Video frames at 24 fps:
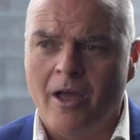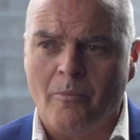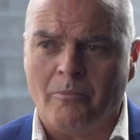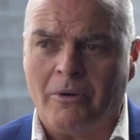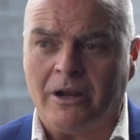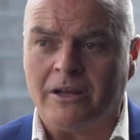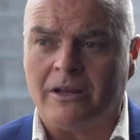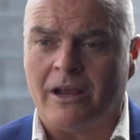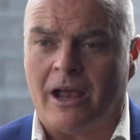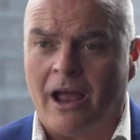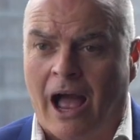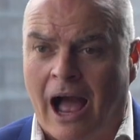
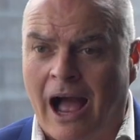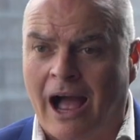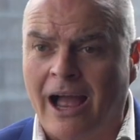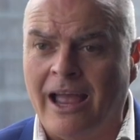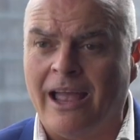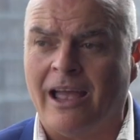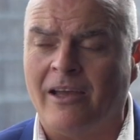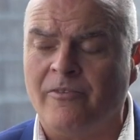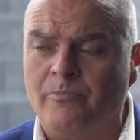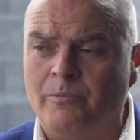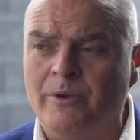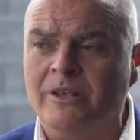But I
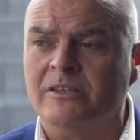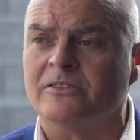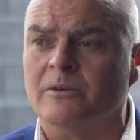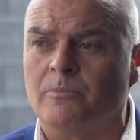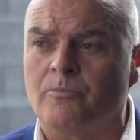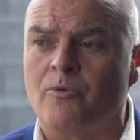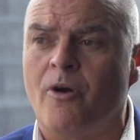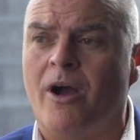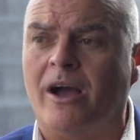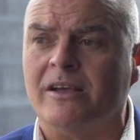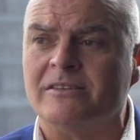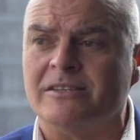have been
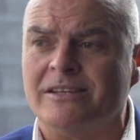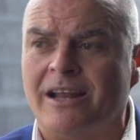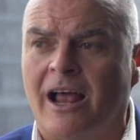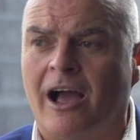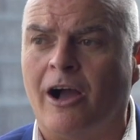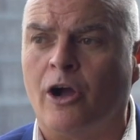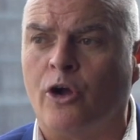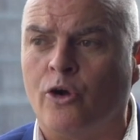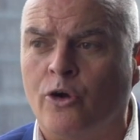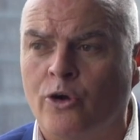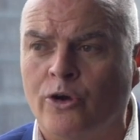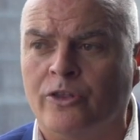surprised at how
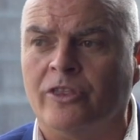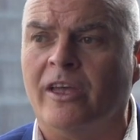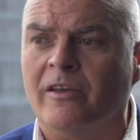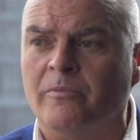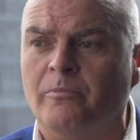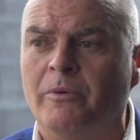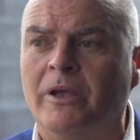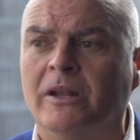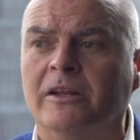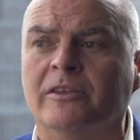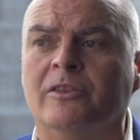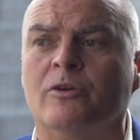good they've
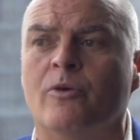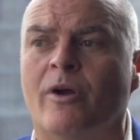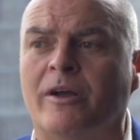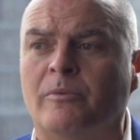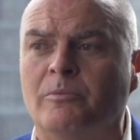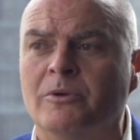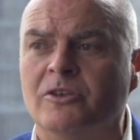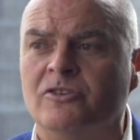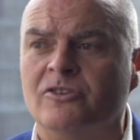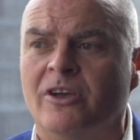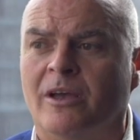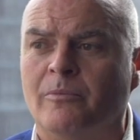been in the
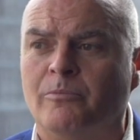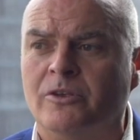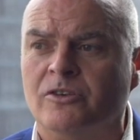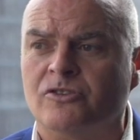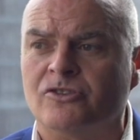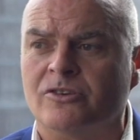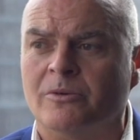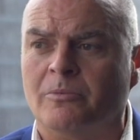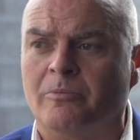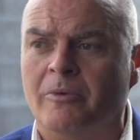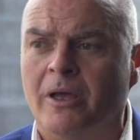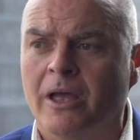rugby
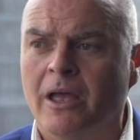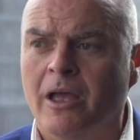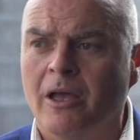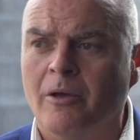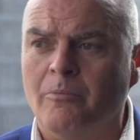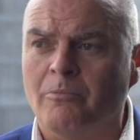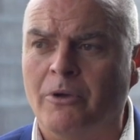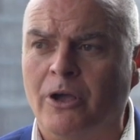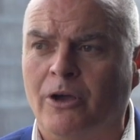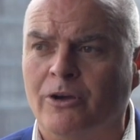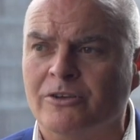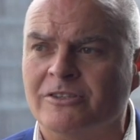championship,
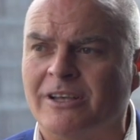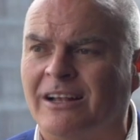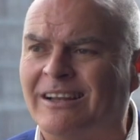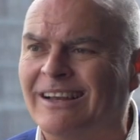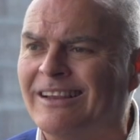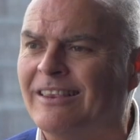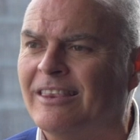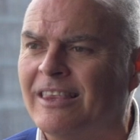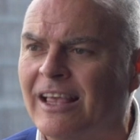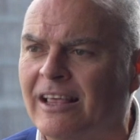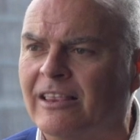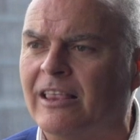because I
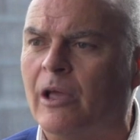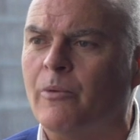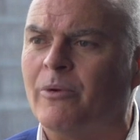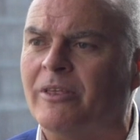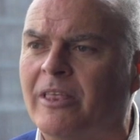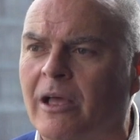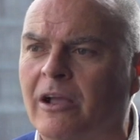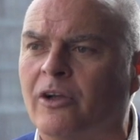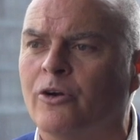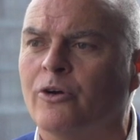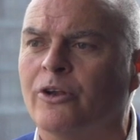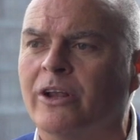didn't think they were
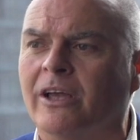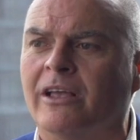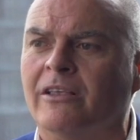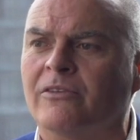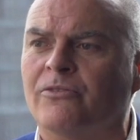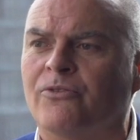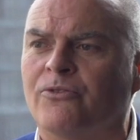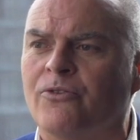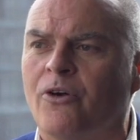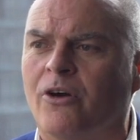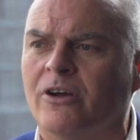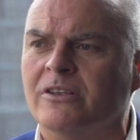that good against
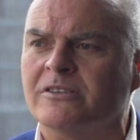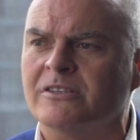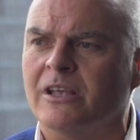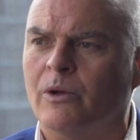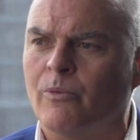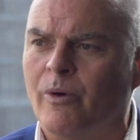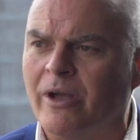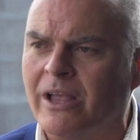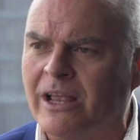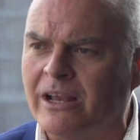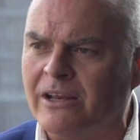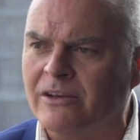France. They
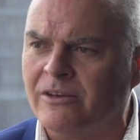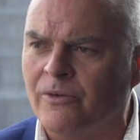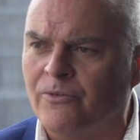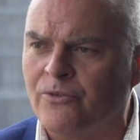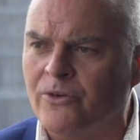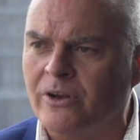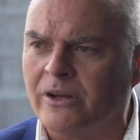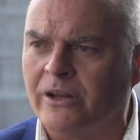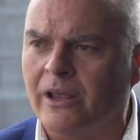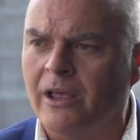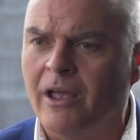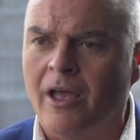were
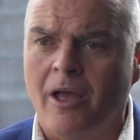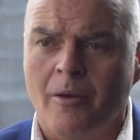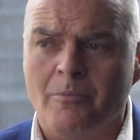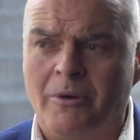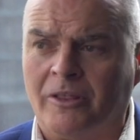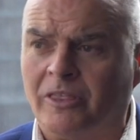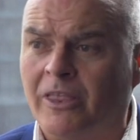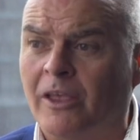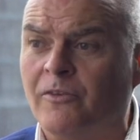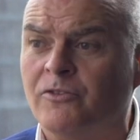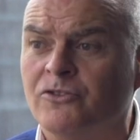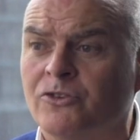indifferent,
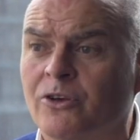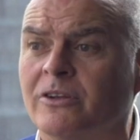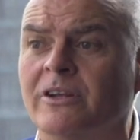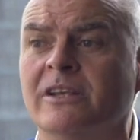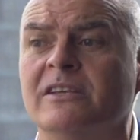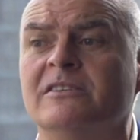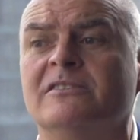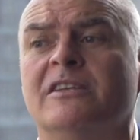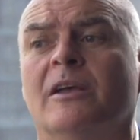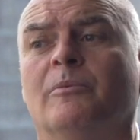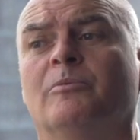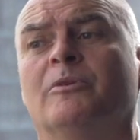but they've certainly
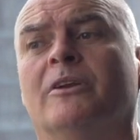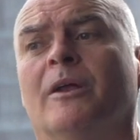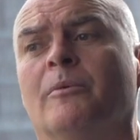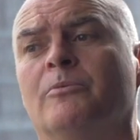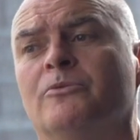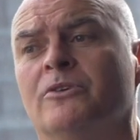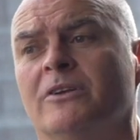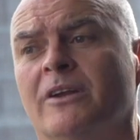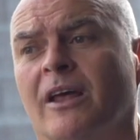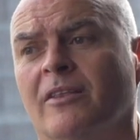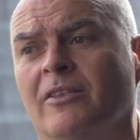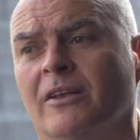stepped it up
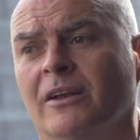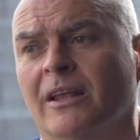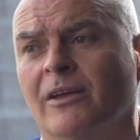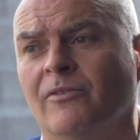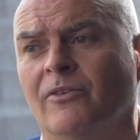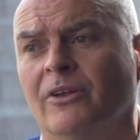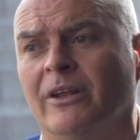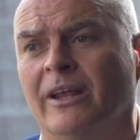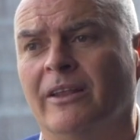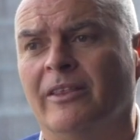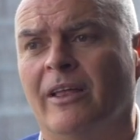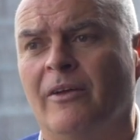to another
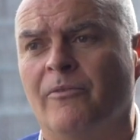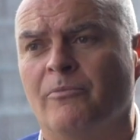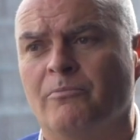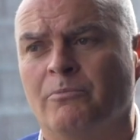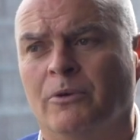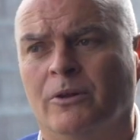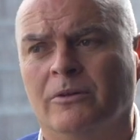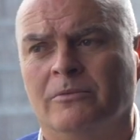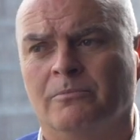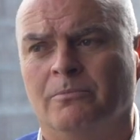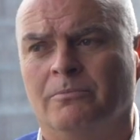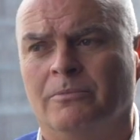level, and they've
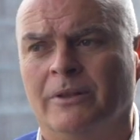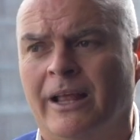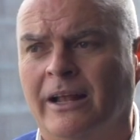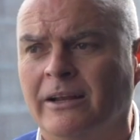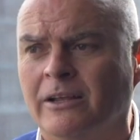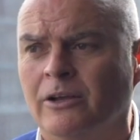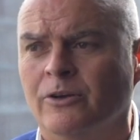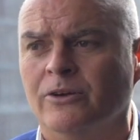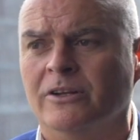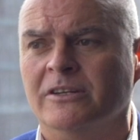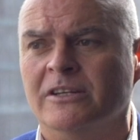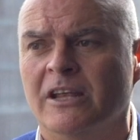built bloody
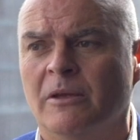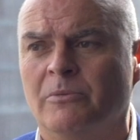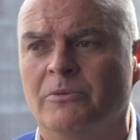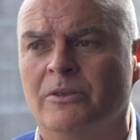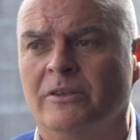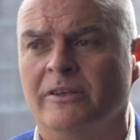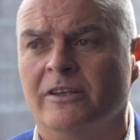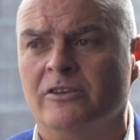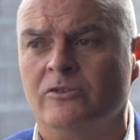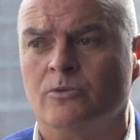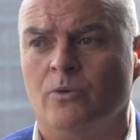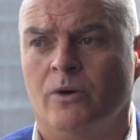good depth in
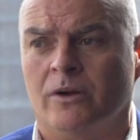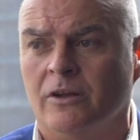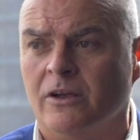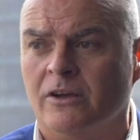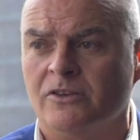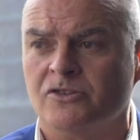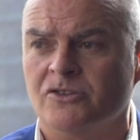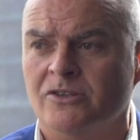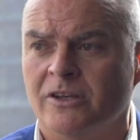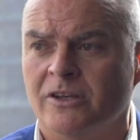their squad last